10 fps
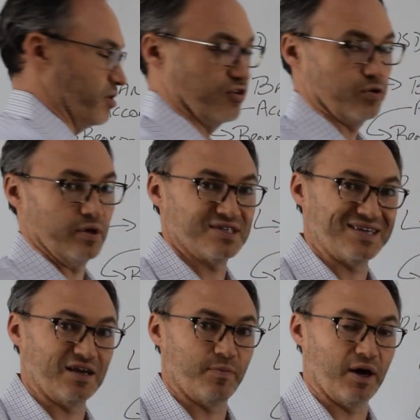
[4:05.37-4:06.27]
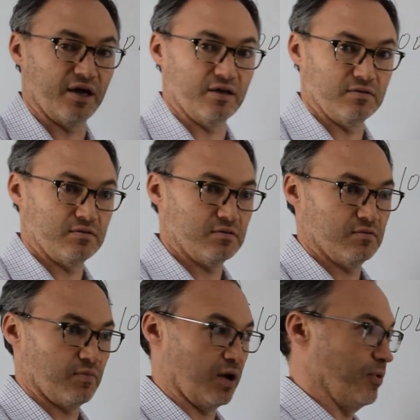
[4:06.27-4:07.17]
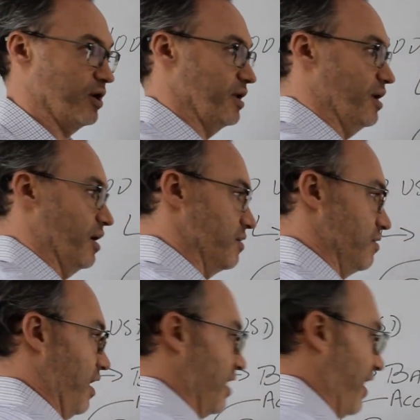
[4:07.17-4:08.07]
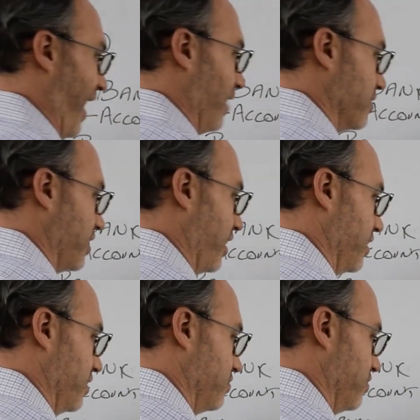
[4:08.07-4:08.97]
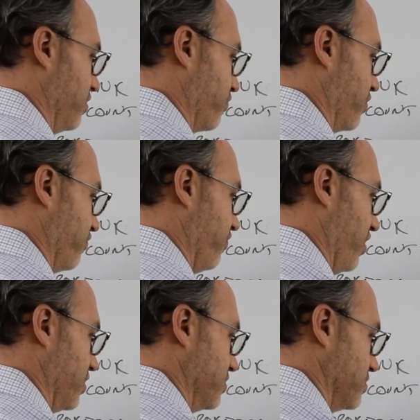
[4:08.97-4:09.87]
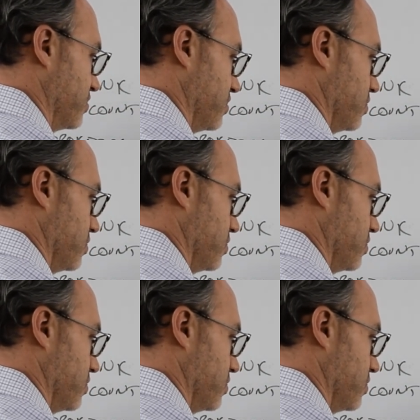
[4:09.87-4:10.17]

do is take my money and allocate it to different funds,